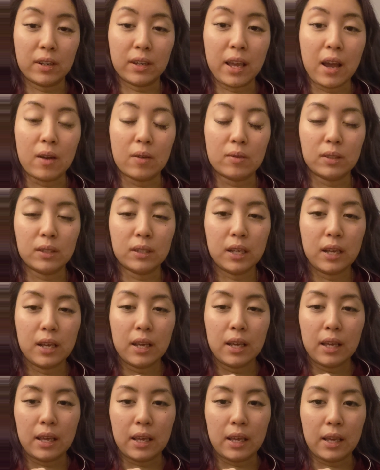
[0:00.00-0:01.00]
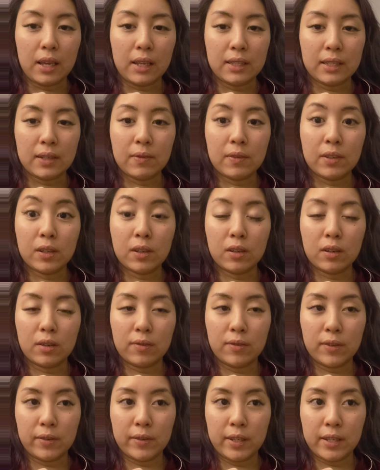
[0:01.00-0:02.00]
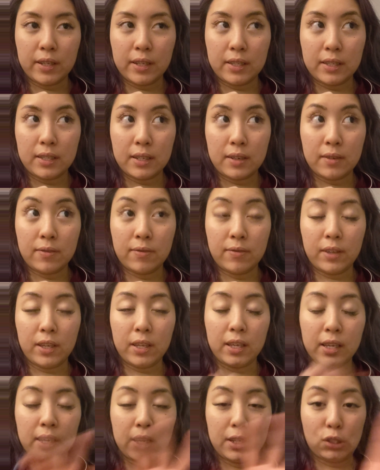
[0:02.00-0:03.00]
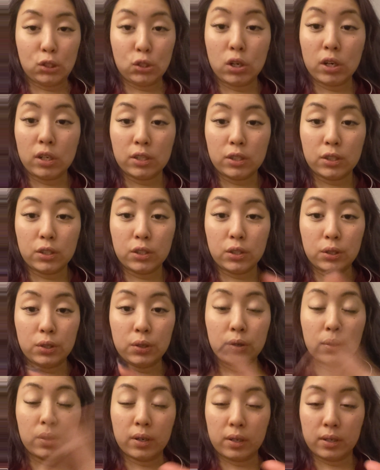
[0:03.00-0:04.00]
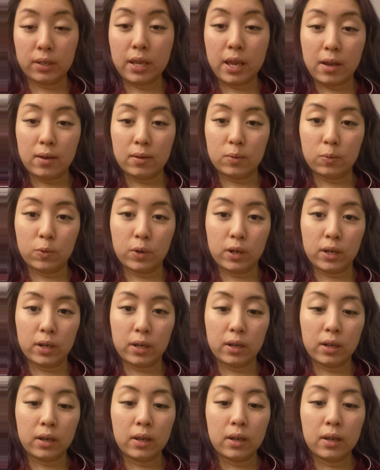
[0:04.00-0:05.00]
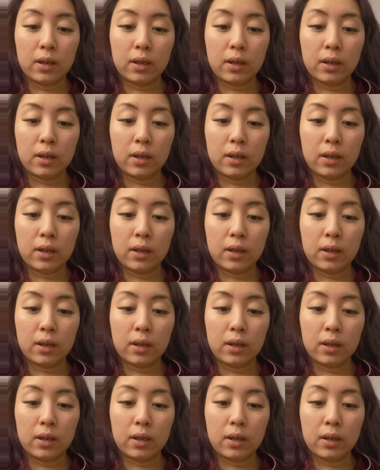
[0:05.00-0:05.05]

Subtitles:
account, a $7.50 fee is charged to your account where